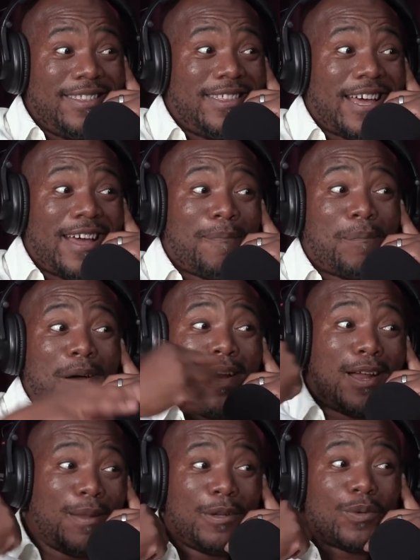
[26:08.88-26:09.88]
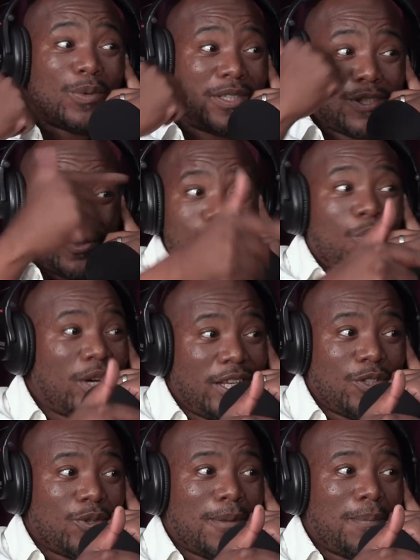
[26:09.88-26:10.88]
that Parliament wasn't
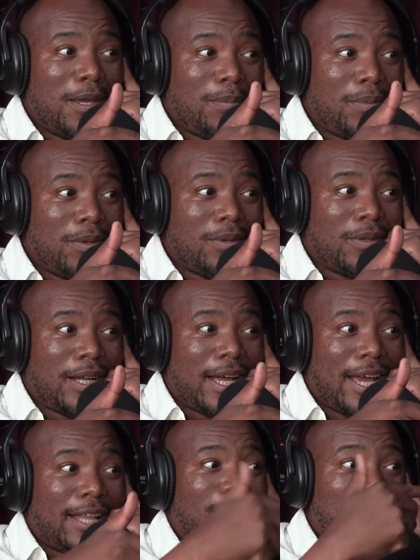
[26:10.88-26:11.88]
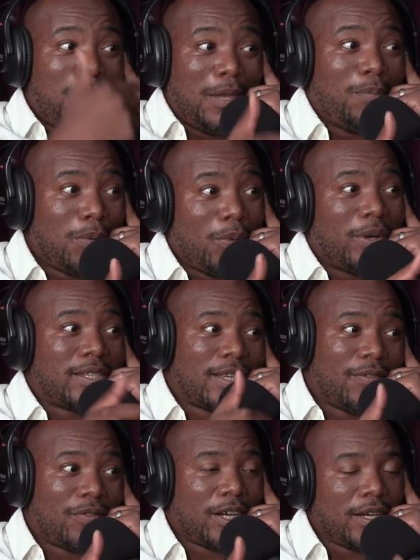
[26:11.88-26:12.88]
talking to the people and the people were
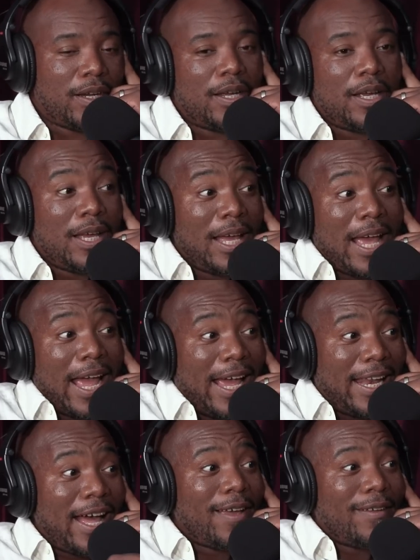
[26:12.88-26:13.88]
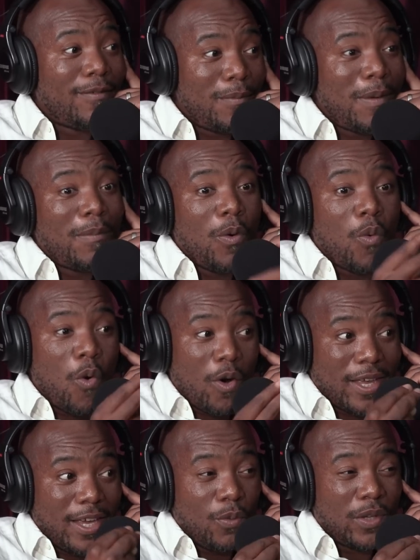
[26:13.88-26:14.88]
suffering. And I remember
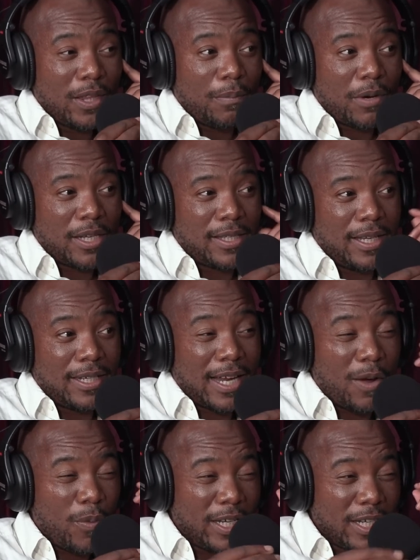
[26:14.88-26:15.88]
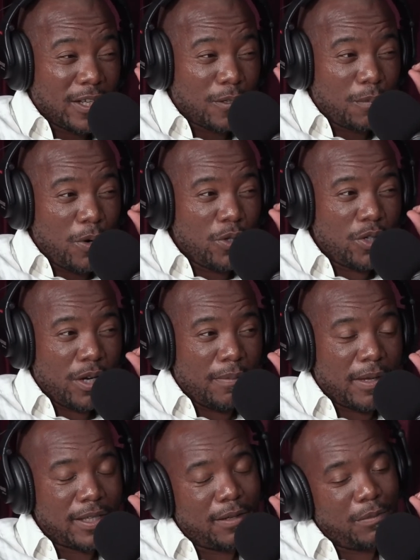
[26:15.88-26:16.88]
walking with the president. I went and spoke to
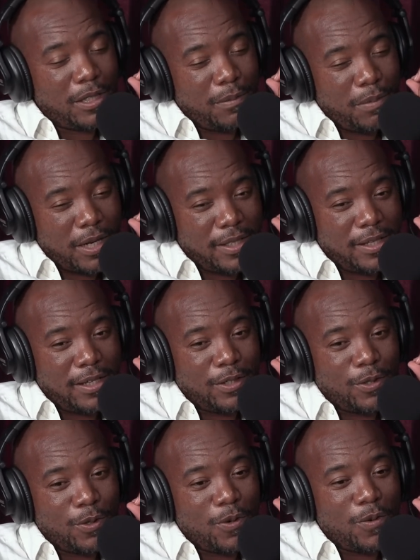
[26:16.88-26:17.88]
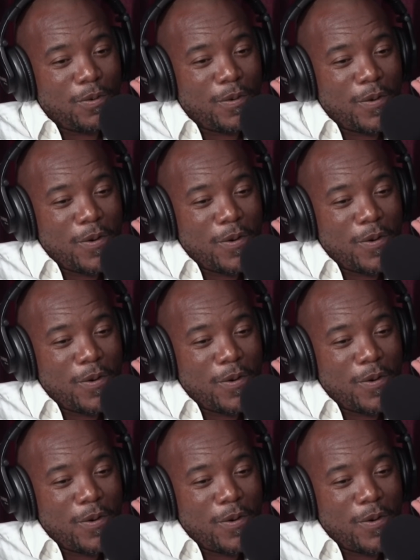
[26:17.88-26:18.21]
him. I said, Mr. President, you know,